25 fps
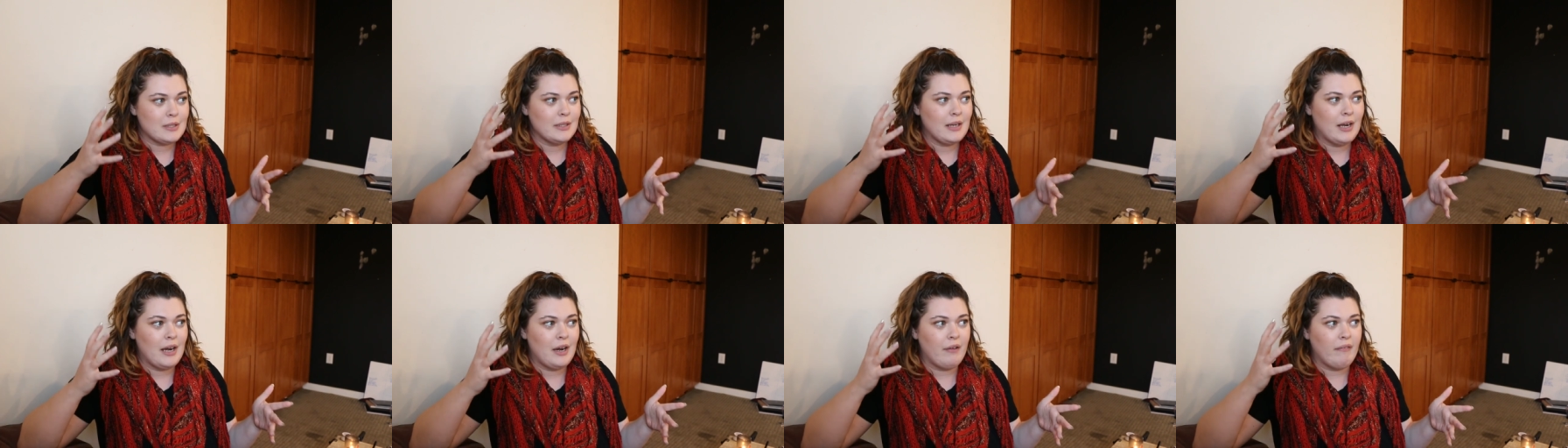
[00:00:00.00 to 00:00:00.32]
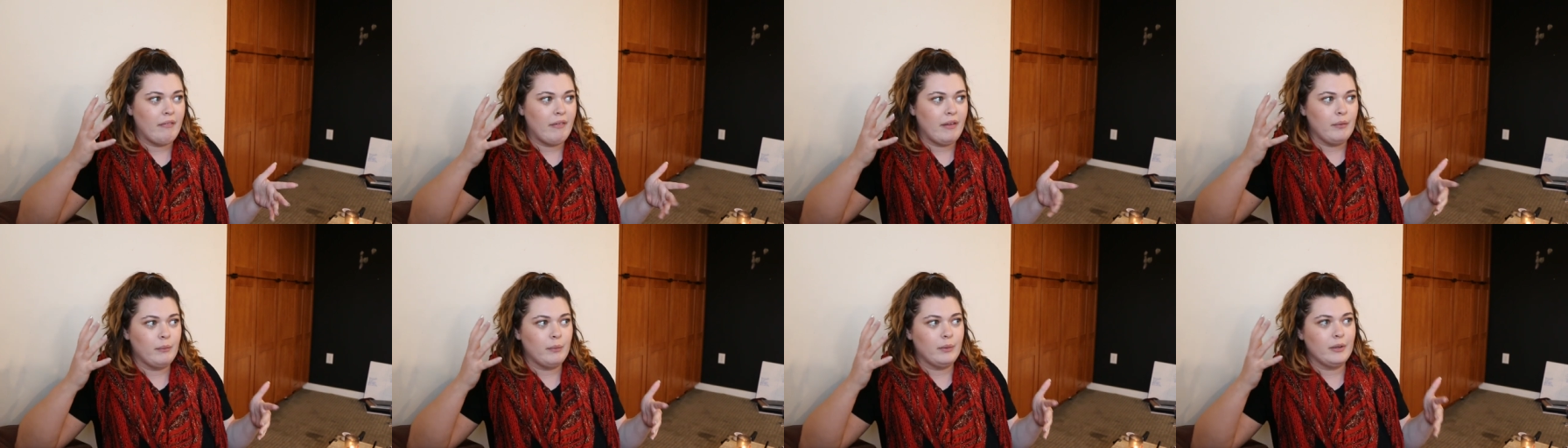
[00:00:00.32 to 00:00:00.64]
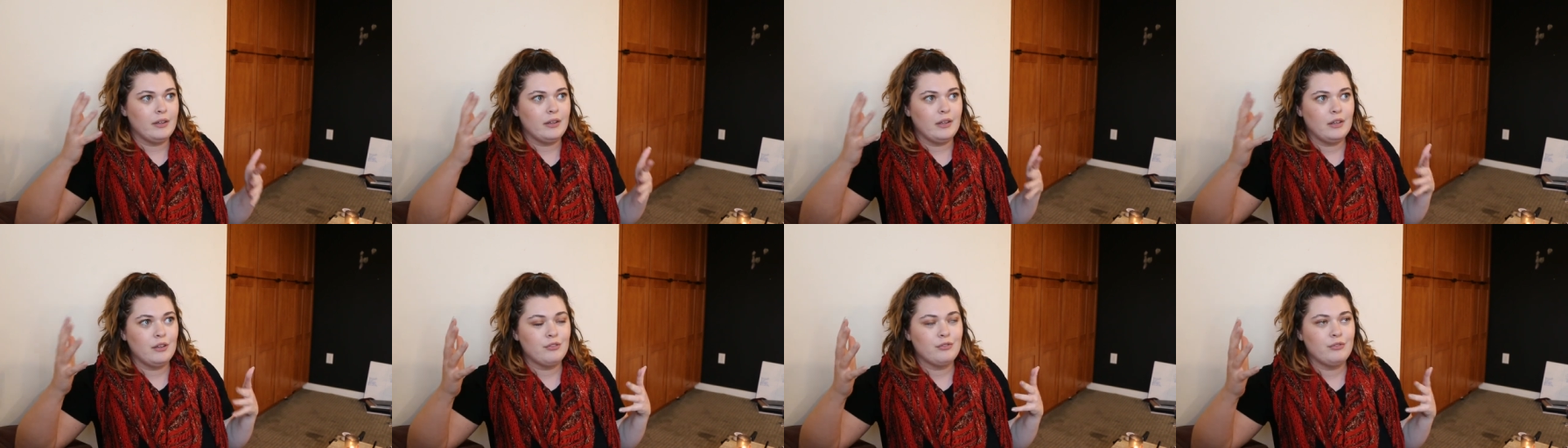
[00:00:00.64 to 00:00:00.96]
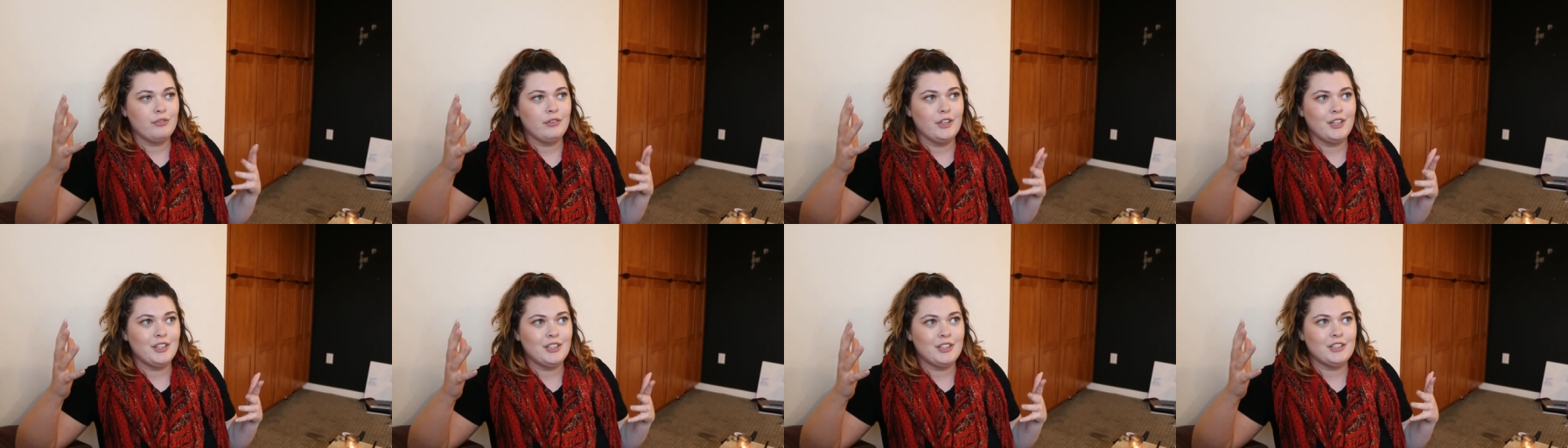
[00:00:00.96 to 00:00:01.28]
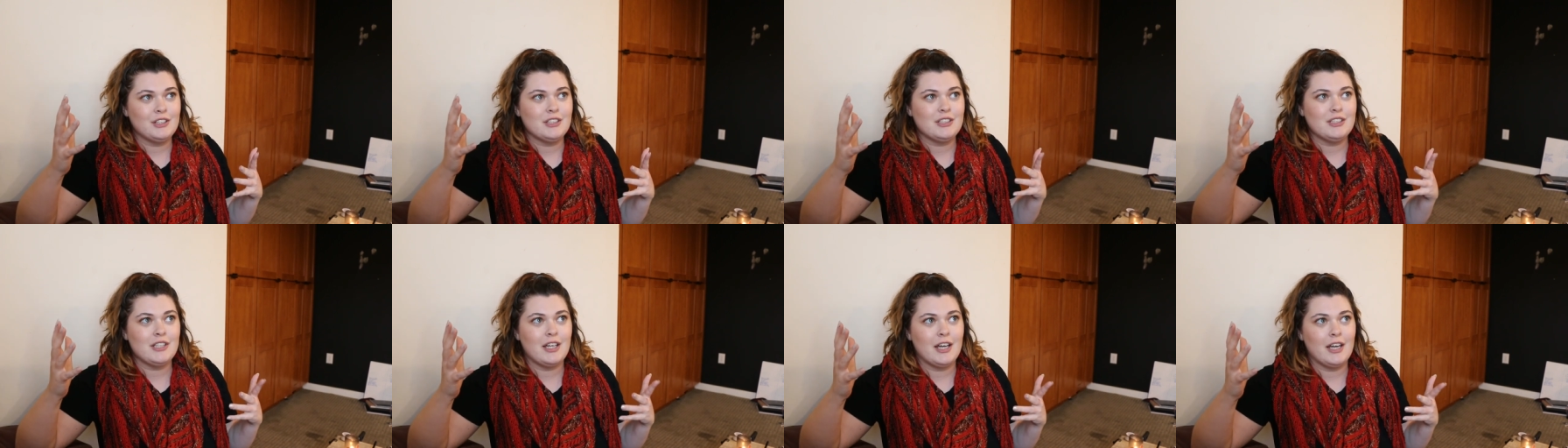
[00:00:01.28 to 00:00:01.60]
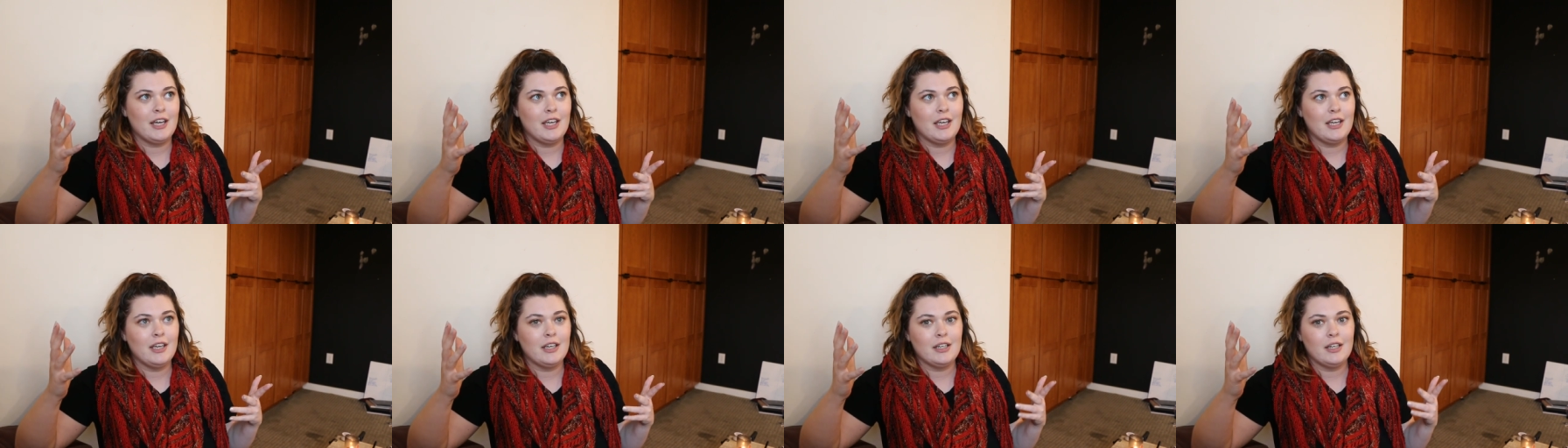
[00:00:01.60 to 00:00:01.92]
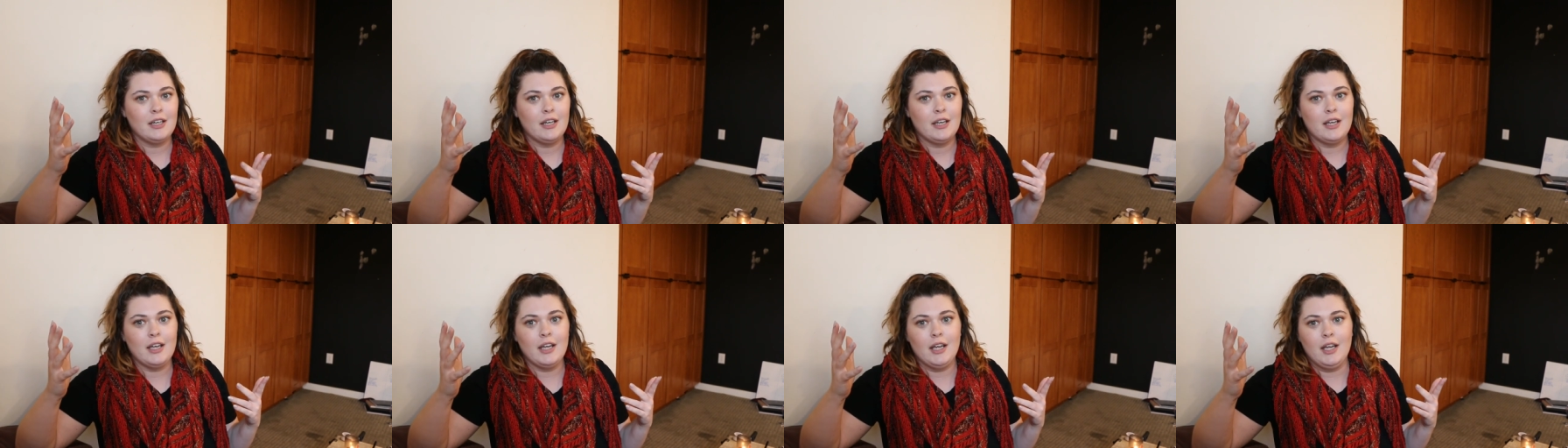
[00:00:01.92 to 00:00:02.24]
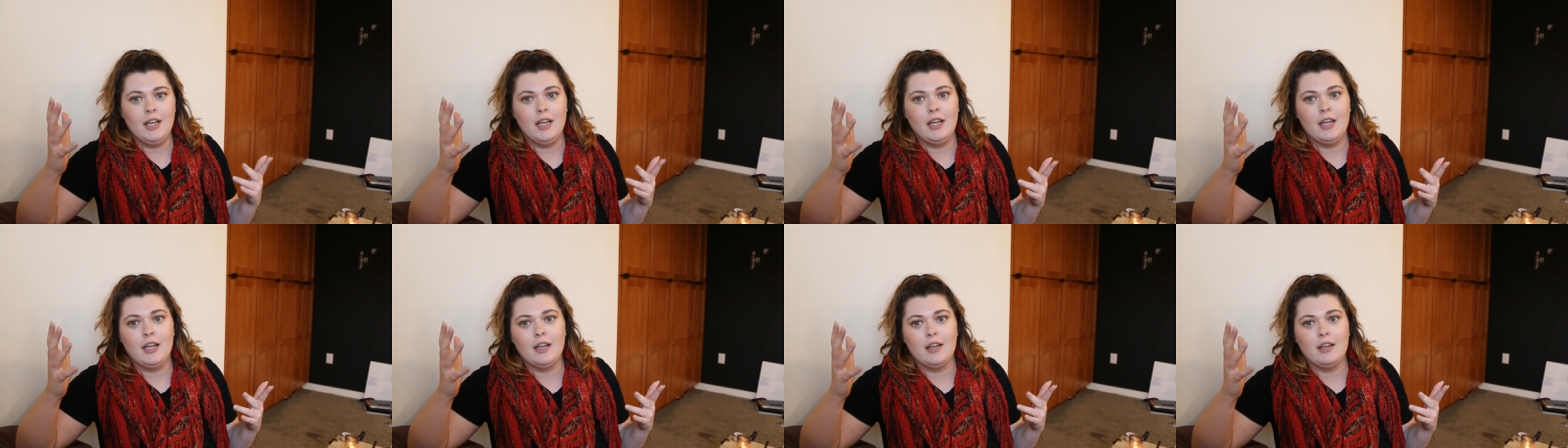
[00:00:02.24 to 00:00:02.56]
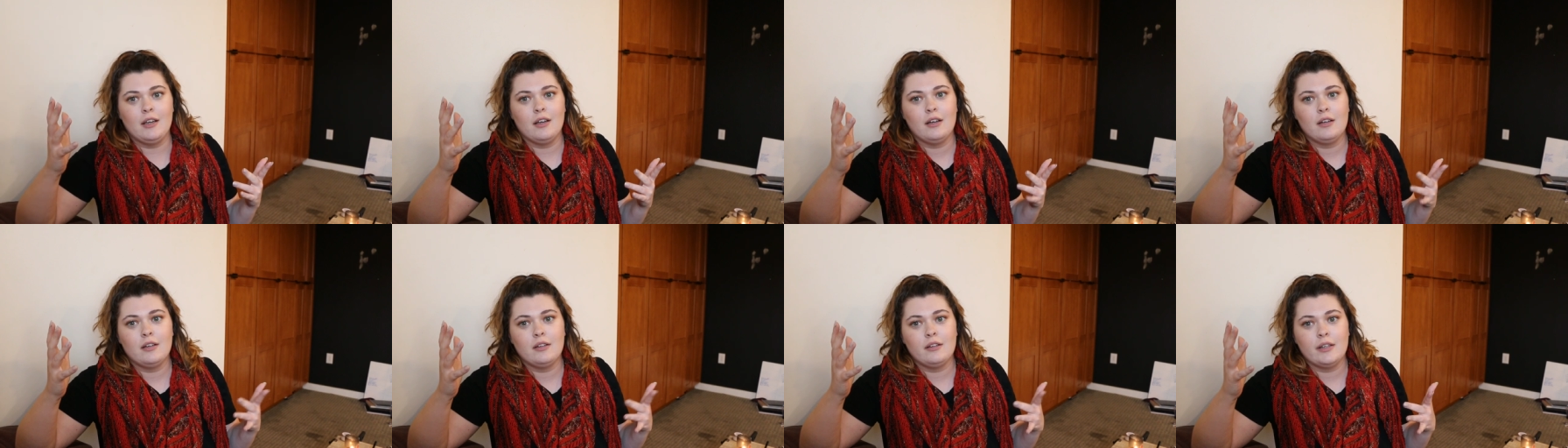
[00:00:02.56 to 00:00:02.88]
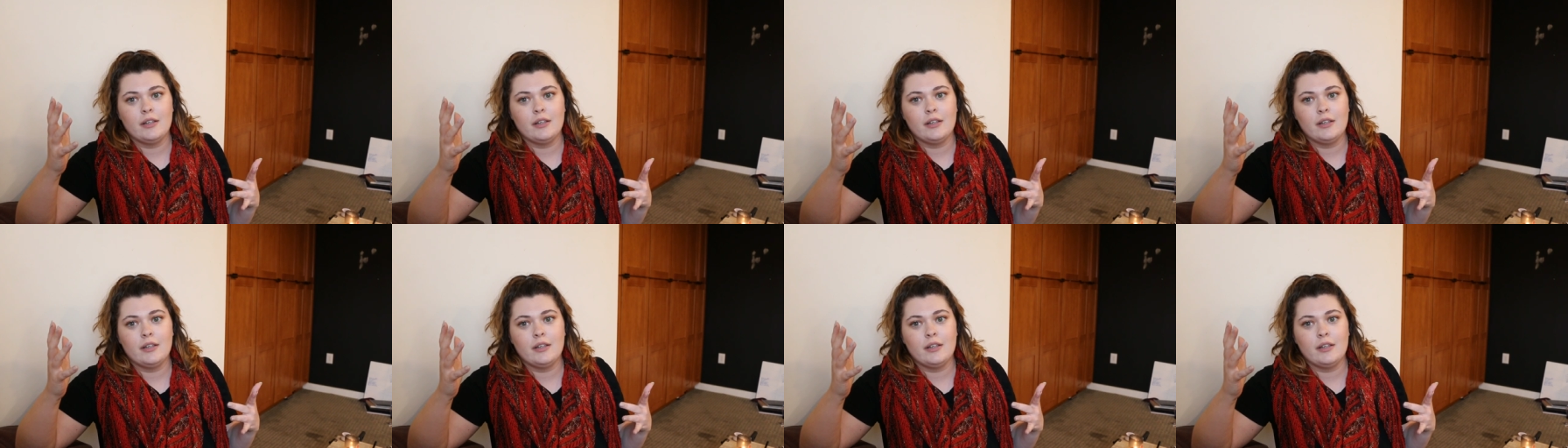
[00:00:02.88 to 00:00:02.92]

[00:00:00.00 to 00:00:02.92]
and how they really feel like a